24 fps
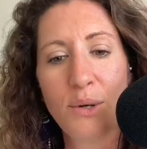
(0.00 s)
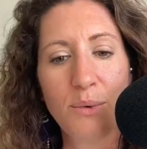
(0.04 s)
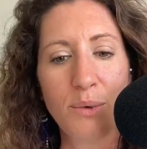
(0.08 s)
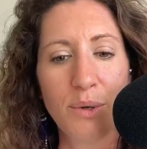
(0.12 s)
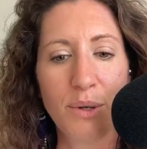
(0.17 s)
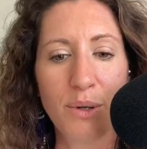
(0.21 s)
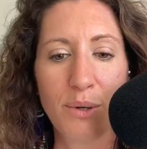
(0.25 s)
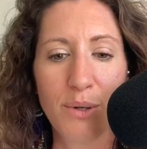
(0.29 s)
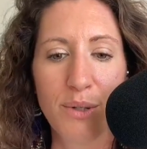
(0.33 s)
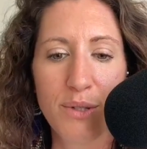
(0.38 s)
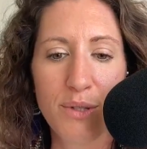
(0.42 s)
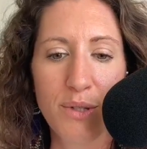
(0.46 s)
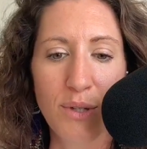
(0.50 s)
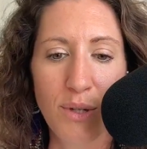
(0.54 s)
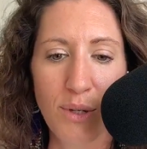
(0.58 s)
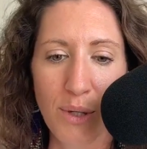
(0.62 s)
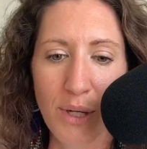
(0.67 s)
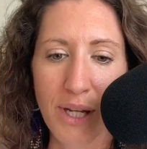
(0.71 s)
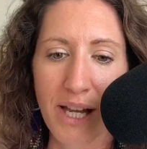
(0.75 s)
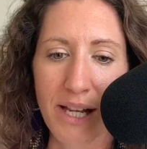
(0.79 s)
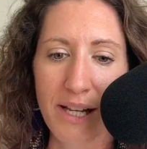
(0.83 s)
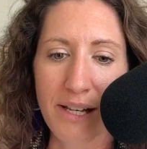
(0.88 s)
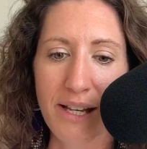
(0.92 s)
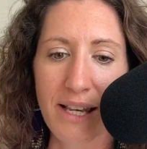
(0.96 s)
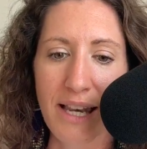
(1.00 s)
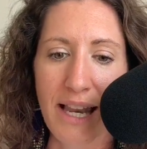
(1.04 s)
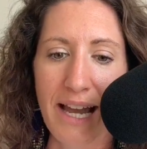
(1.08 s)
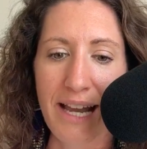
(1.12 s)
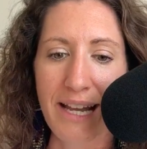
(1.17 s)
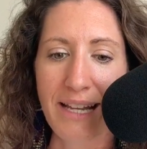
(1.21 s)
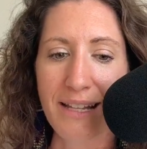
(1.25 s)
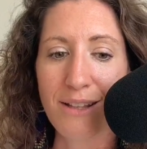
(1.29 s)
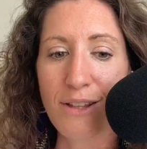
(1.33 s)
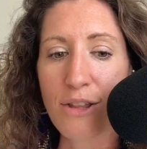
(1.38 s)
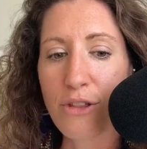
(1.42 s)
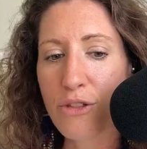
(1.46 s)
We're going to look at
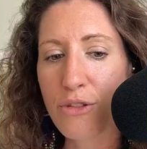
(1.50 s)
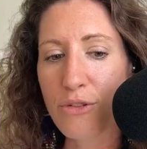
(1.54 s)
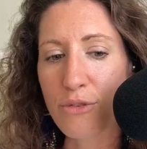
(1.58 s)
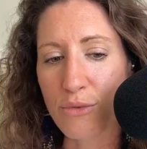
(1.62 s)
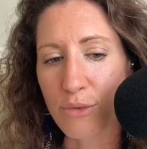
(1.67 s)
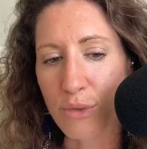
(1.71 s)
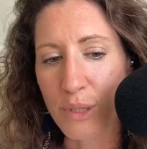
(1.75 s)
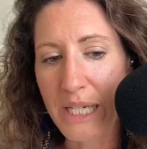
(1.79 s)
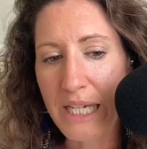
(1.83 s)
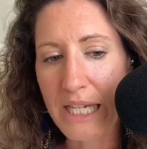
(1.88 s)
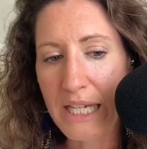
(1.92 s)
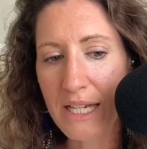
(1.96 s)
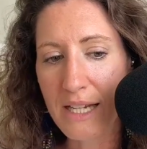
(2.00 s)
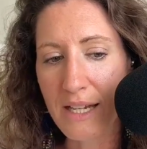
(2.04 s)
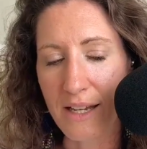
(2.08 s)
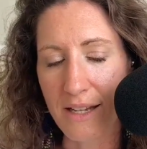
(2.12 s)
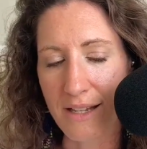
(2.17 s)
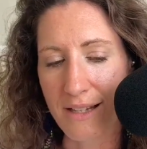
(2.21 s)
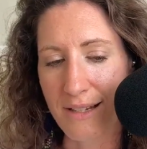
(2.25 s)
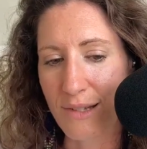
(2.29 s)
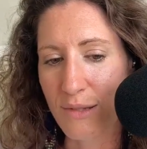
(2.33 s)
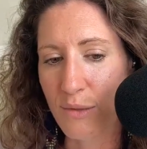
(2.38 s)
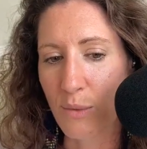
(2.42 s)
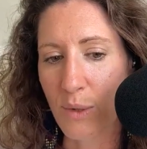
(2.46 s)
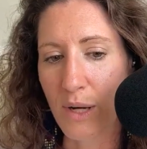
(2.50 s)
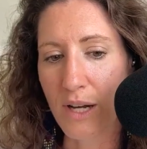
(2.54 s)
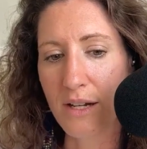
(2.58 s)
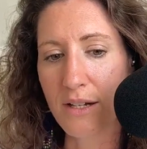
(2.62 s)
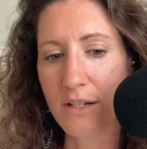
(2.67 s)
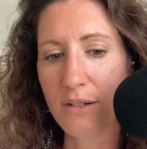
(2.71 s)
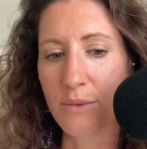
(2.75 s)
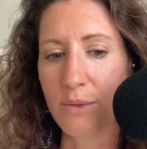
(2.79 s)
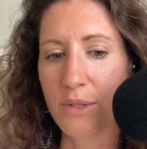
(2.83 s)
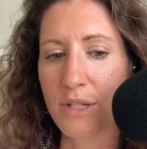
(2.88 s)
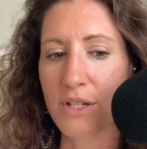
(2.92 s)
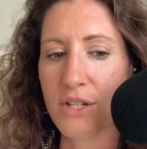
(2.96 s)
line 3 as
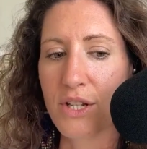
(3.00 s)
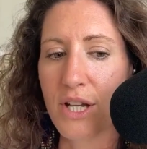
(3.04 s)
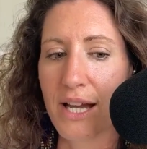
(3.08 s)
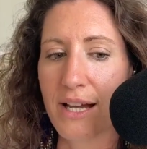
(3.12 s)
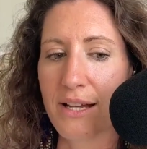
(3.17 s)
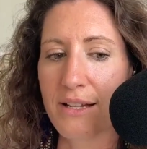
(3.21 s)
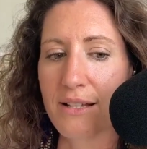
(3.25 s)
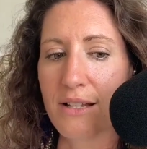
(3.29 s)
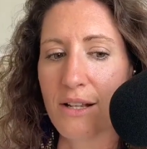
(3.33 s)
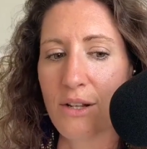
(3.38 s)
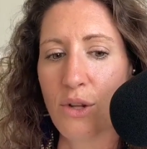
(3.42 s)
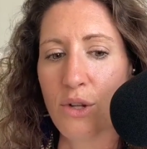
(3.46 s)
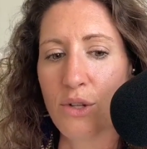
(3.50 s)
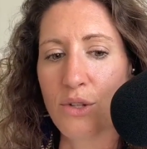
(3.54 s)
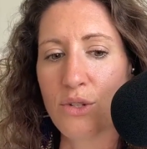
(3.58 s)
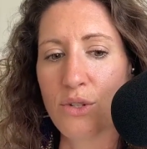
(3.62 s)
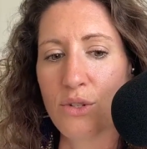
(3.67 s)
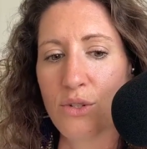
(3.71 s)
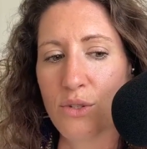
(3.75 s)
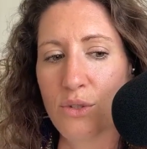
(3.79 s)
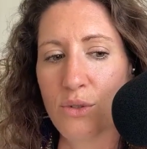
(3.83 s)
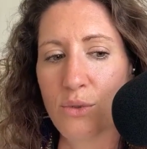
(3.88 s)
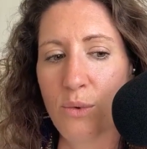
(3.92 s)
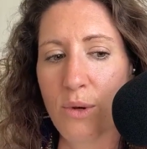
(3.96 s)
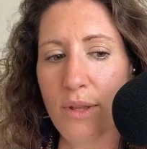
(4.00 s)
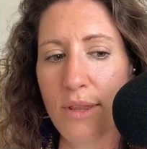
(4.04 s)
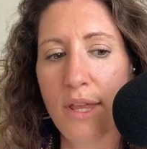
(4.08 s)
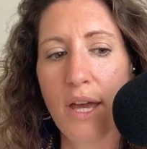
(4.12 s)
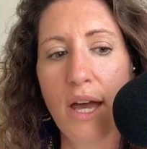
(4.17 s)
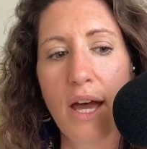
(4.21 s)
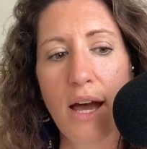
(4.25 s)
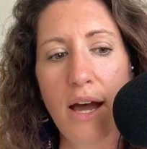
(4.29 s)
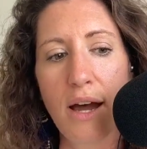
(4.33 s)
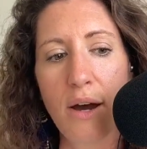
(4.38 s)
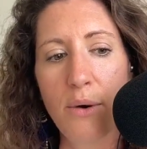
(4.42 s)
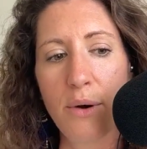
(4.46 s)
well, which has a lot to do with
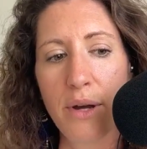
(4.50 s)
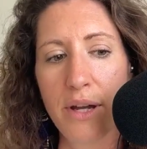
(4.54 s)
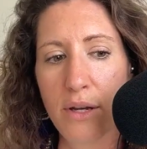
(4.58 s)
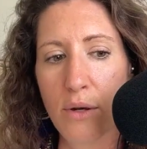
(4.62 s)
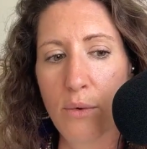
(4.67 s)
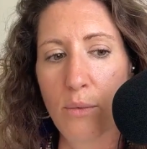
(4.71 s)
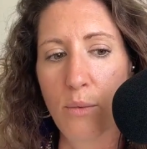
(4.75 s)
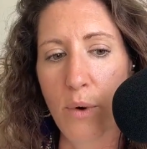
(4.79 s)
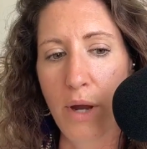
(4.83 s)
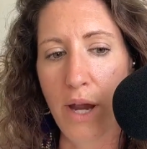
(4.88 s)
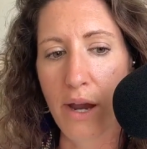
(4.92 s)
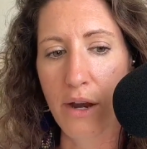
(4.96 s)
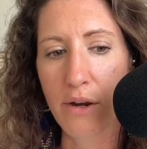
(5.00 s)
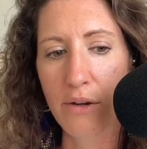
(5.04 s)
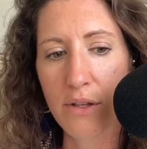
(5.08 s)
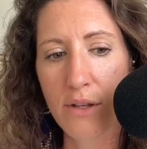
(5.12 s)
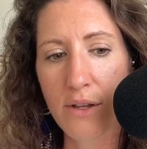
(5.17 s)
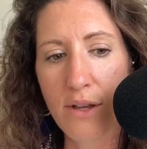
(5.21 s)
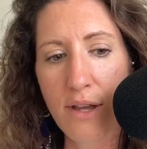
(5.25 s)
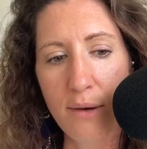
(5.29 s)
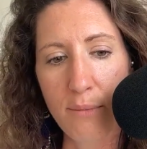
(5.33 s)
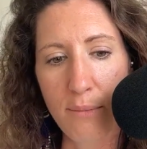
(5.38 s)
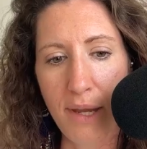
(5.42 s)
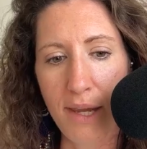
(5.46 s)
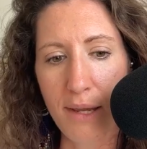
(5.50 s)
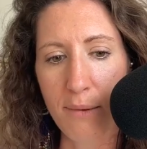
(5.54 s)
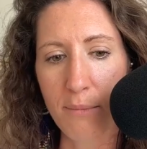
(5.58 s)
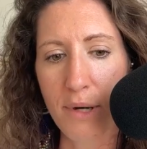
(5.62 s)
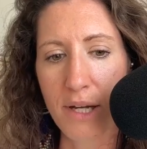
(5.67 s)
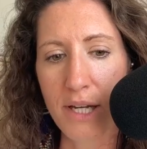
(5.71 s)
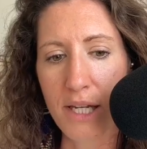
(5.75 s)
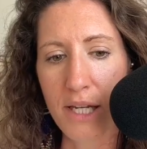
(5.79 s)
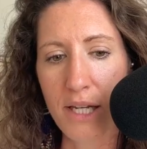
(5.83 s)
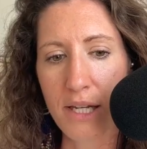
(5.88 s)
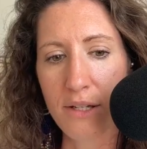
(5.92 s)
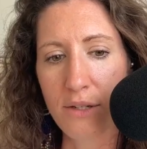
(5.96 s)
how and where you can make
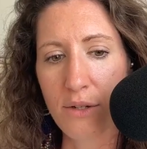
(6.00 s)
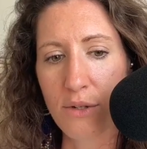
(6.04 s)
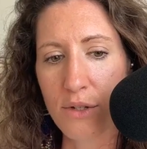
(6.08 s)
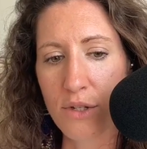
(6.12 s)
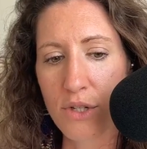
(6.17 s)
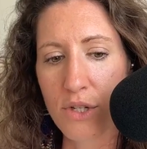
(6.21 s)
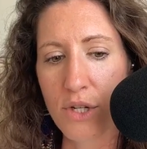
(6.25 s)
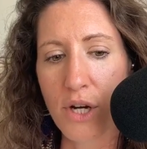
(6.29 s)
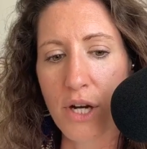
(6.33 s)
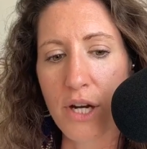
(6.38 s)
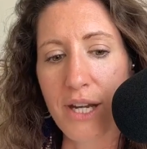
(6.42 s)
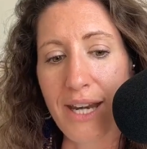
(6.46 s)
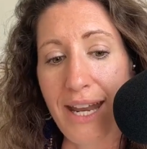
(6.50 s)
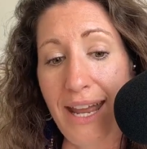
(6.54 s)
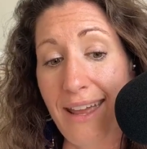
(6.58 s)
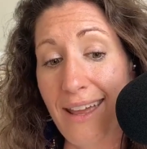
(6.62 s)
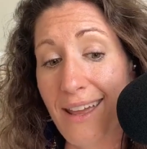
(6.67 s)
money in your chart.